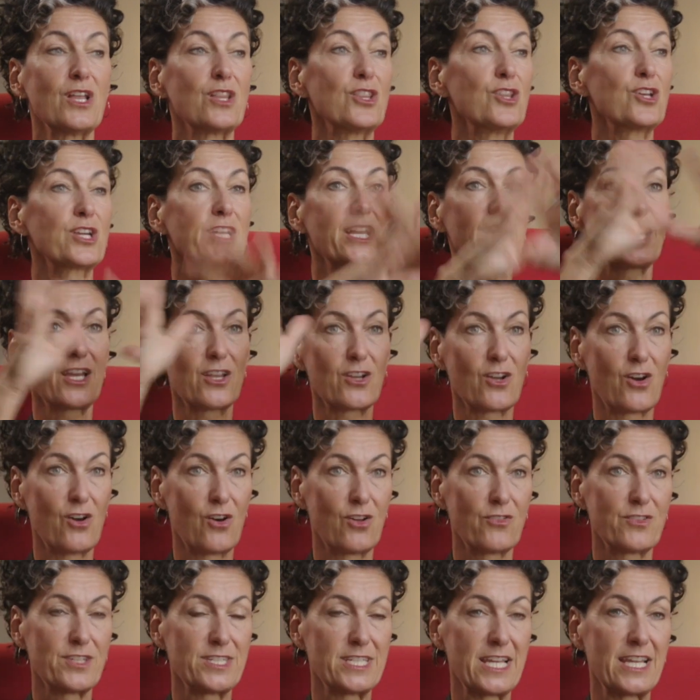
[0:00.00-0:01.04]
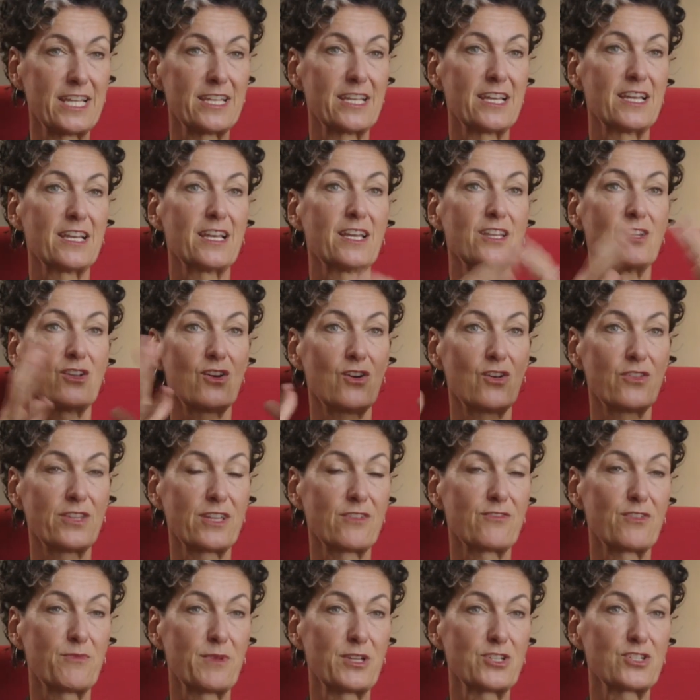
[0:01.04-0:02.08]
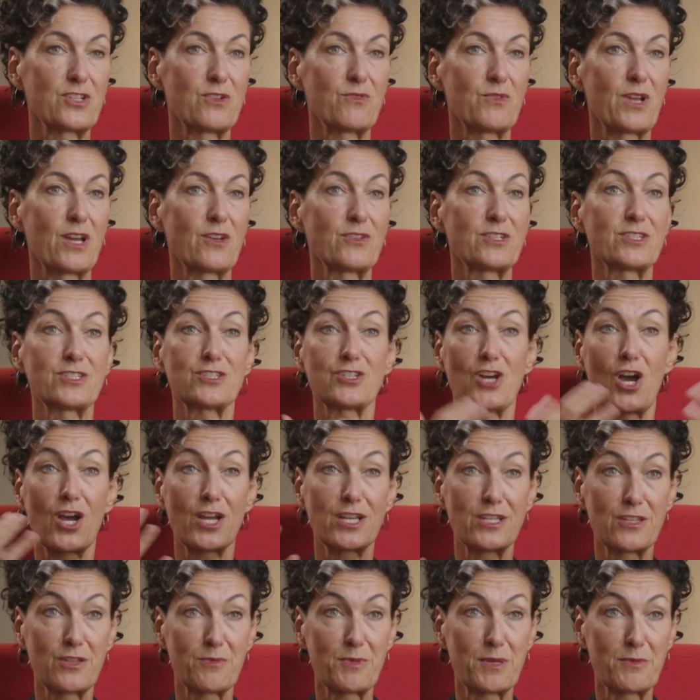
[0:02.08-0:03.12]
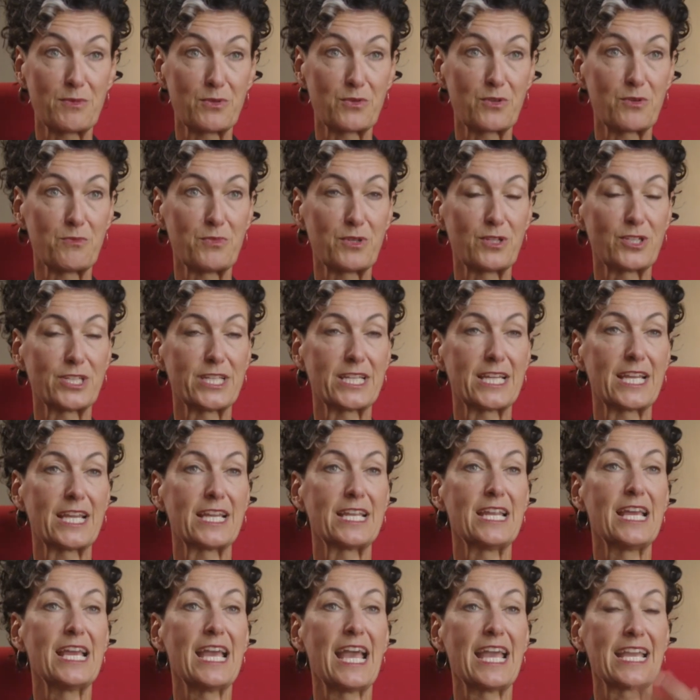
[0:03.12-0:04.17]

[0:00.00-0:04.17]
looking at all the data and all the information around us, talking to the people who are building it,